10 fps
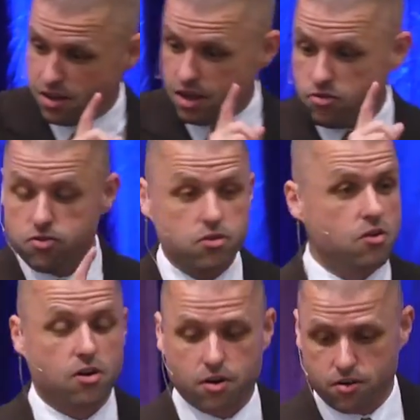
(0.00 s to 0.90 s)
issues a
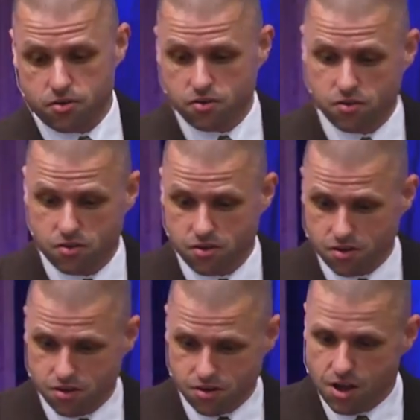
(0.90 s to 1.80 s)
curse.
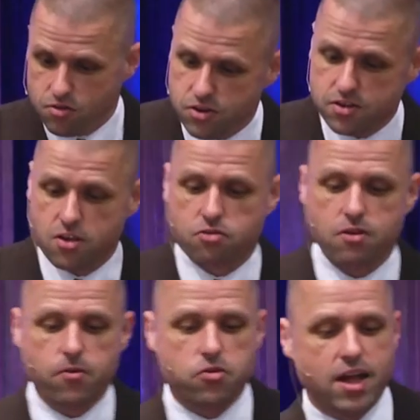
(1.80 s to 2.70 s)
Genesis 3 verse